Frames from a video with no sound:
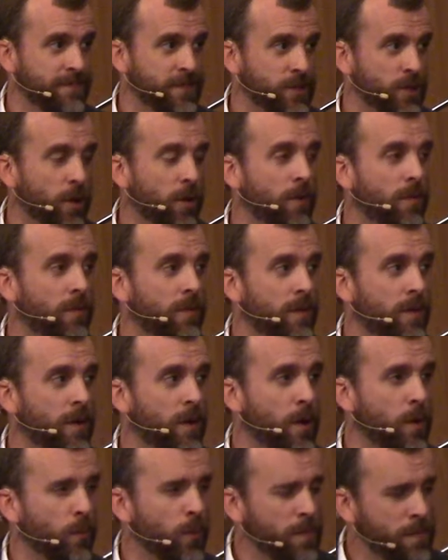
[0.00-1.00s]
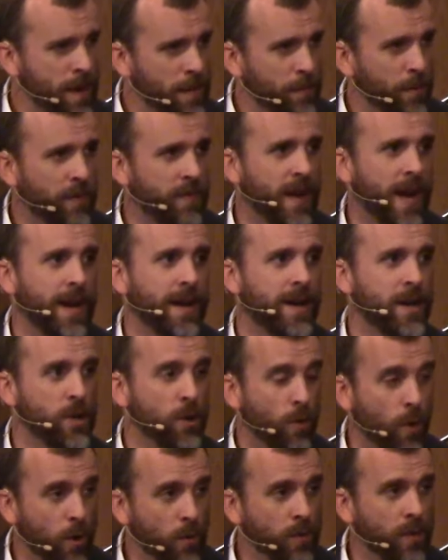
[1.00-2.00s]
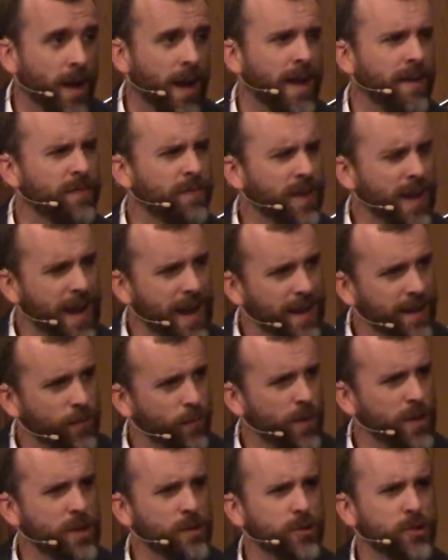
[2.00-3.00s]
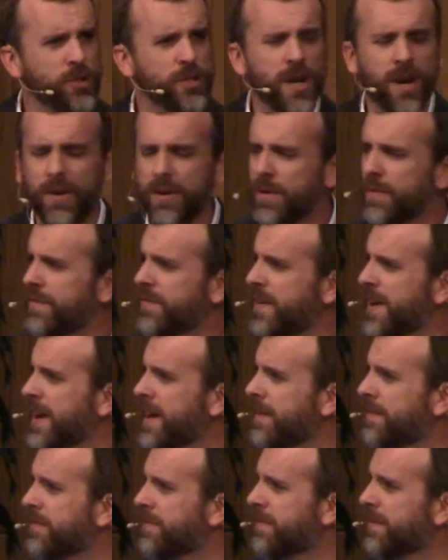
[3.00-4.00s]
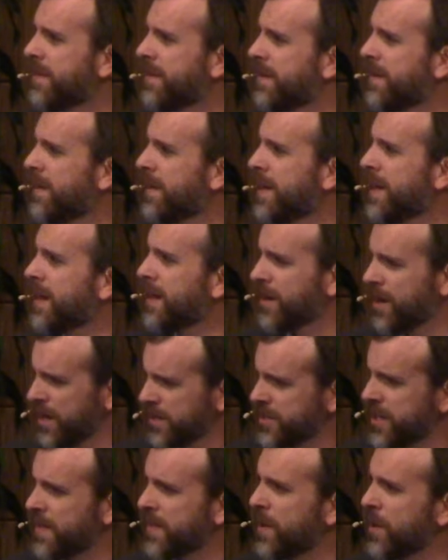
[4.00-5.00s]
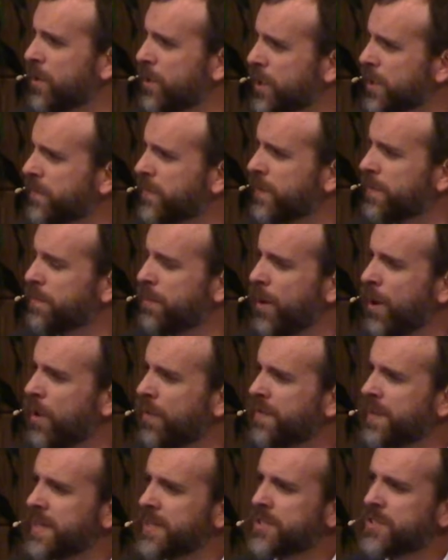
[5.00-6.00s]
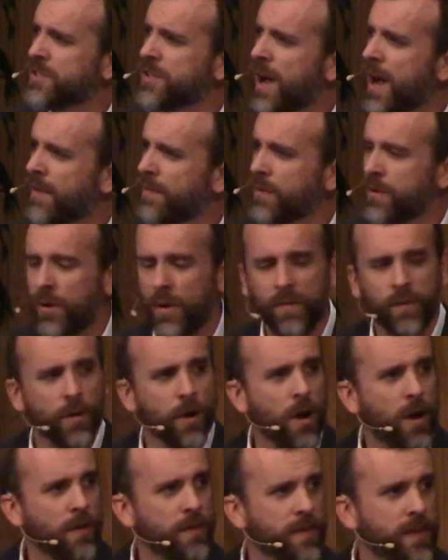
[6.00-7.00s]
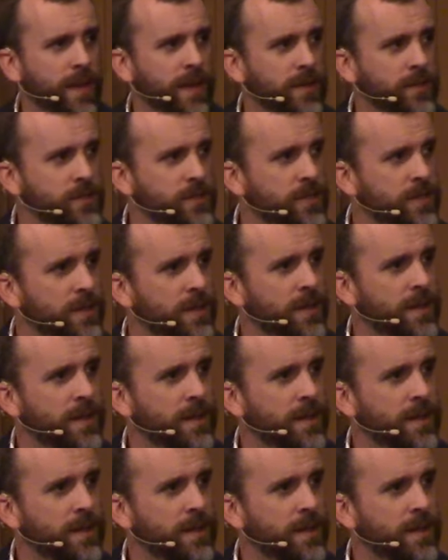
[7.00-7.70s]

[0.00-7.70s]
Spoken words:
So remember that in your own life and when you share your faith. God's on the hook for both. He's sovereign over all things.